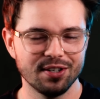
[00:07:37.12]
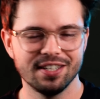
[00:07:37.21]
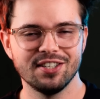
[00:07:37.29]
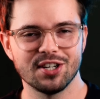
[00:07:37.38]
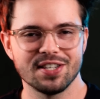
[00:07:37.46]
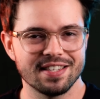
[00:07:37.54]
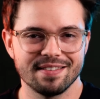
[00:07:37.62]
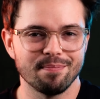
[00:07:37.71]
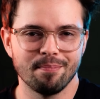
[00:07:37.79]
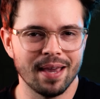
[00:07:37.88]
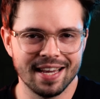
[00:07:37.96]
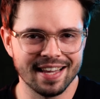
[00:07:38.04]
Just
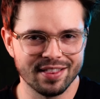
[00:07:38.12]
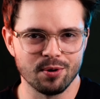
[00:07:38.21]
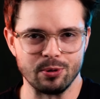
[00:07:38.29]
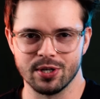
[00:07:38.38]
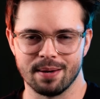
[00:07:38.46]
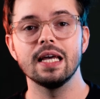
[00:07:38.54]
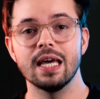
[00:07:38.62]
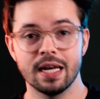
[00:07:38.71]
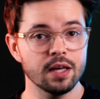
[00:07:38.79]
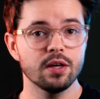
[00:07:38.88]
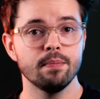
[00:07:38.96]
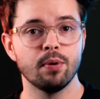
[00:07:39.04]
making those up.
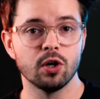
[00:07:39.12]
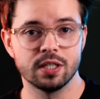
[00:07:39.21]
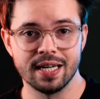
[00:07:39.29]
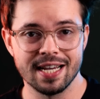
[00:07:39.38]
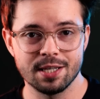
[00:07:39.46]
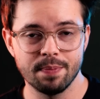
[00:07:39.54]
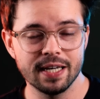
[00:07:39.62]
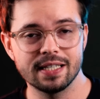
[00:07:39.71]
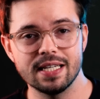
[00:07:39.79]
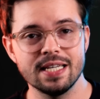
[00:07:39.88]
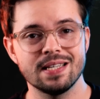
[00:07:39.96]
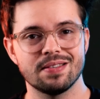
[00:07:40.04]
Another important
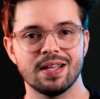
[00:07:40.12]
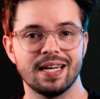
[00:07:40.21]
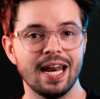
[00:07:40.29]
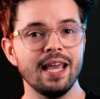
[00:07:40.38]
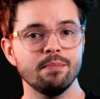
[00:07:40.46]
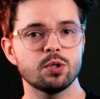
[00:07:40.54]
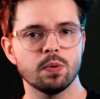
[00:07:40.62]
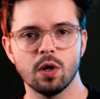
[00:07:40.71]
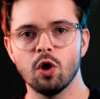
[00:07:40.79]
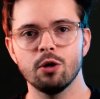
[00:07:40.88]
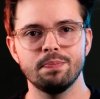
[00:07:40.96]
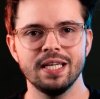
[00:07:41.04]
aspect is that names will
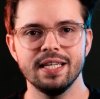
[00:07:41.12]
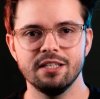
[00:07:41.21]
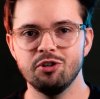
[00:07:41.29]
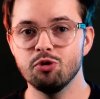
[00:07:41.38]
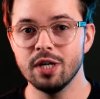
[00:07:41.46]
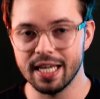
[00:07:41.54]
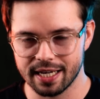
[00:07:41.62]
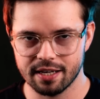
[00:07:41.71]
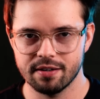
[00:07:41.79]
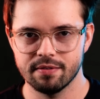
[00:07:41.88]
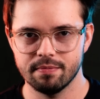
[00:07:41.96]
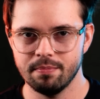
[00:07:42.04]
all be
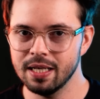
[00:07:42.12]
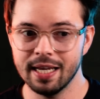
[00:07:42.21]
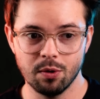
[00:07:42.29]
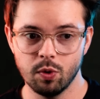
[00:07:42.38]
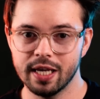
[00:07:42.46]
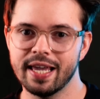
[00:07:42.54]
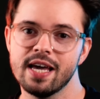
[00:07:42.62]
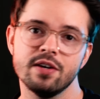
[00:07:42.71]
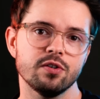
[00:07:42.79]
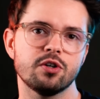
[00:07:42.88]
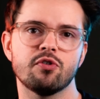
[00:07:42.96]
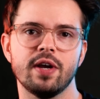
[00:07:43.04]
unique, meaning we
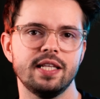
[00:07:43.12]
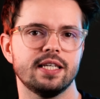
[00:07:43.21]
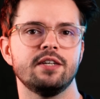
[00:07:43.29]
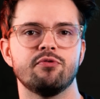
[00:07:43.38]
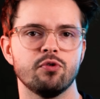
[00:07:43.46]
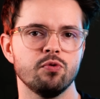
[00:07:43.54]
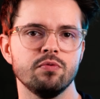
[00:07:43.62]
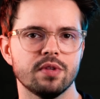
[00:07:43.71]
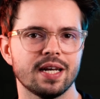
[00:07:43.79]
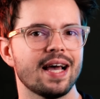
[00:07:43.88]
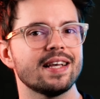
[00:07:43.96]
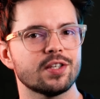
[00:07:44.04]
cannot create a rune
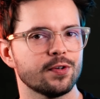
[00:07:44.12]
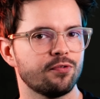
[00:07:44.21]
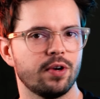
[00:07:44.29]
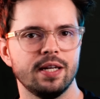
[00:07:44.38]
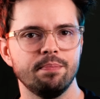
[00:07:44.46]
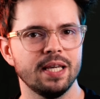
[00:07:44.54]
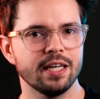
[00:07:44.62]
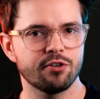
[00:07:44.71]
that has already been